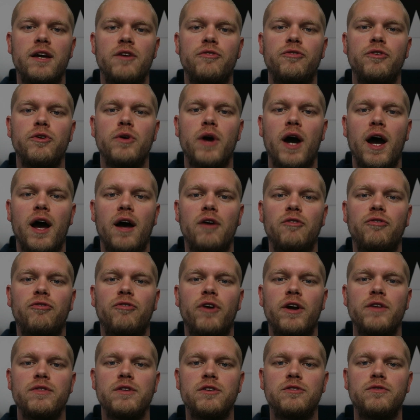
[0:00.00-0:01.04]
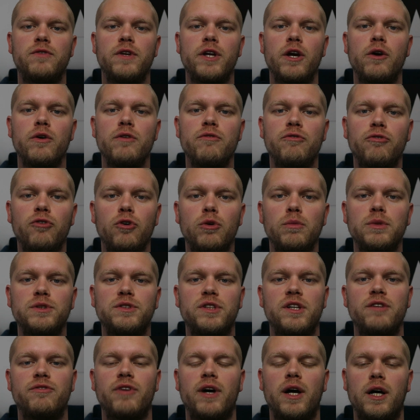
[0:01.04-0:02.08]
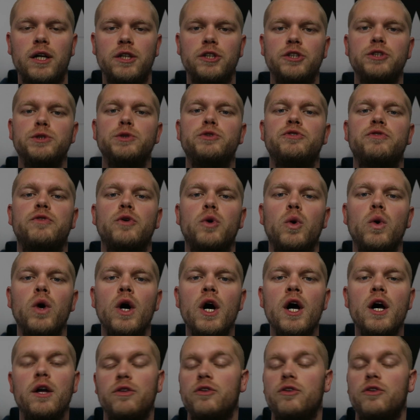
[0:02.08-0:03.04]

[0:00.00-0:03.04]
If you have found this video informative and useful,